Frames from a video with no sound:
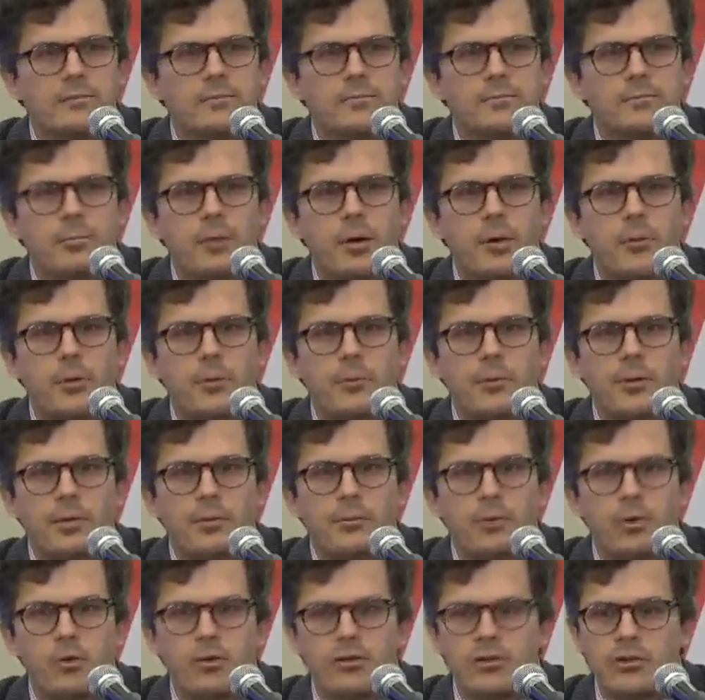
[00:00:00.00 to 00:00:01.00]
probably
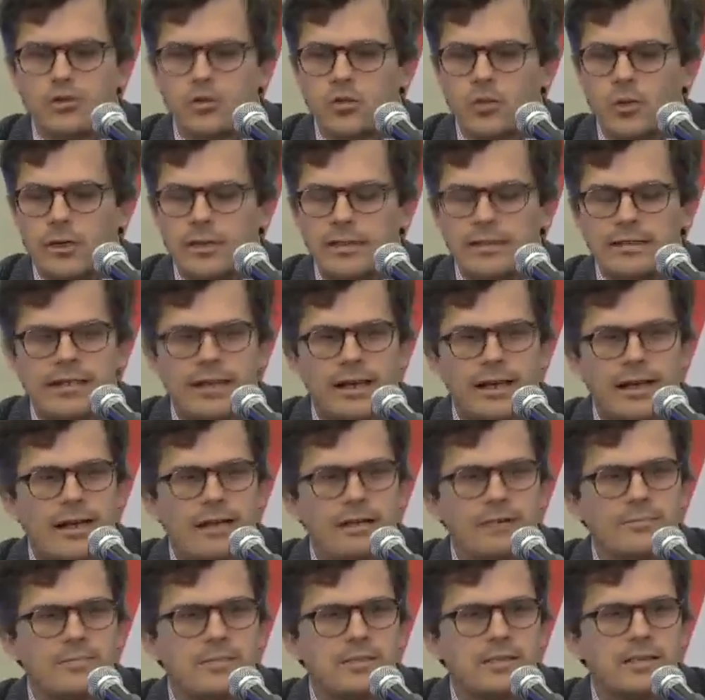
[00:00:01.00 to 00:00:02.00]
more than 20
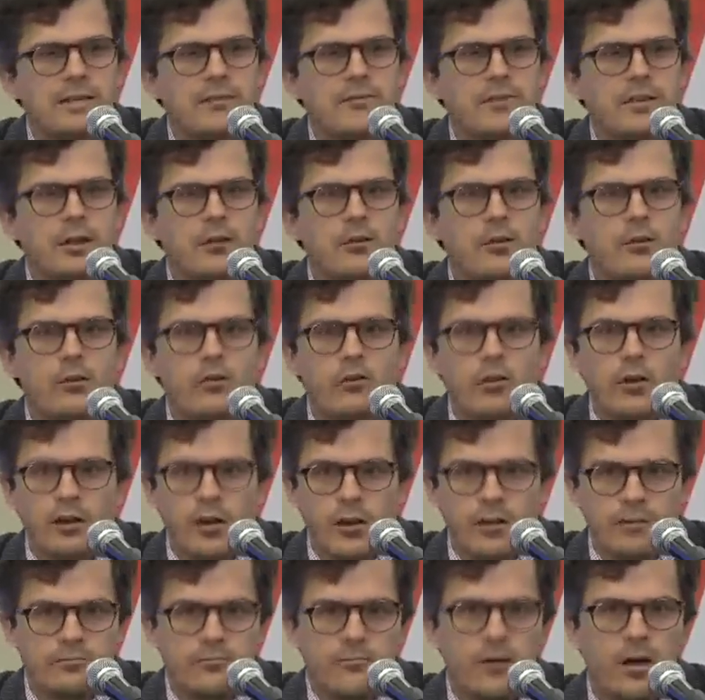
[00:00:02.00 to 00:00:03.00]
times. I've done over
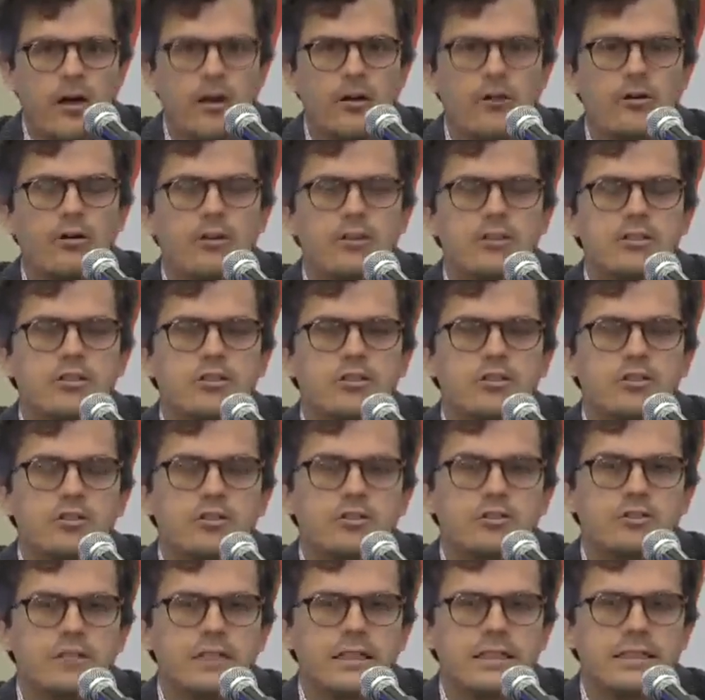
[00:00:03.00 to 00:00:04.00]
100
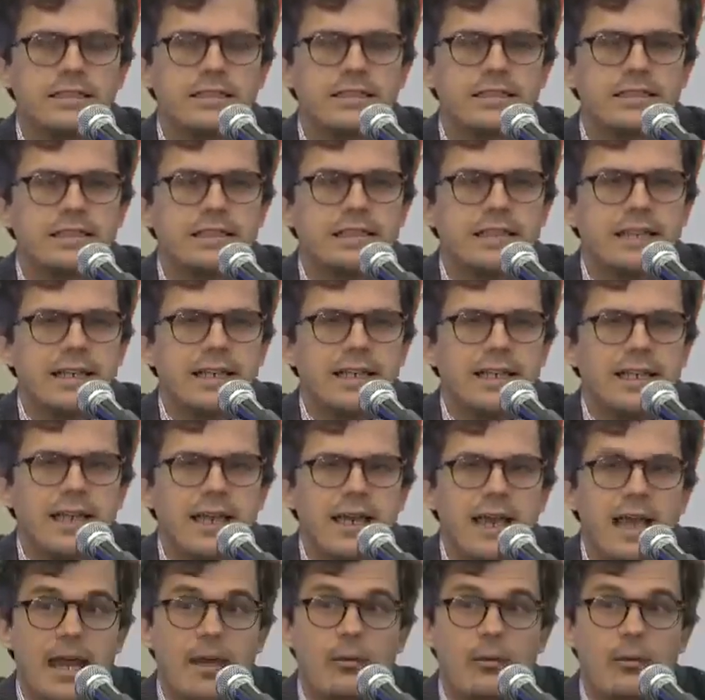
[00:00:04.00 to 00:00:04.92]
surgeries. And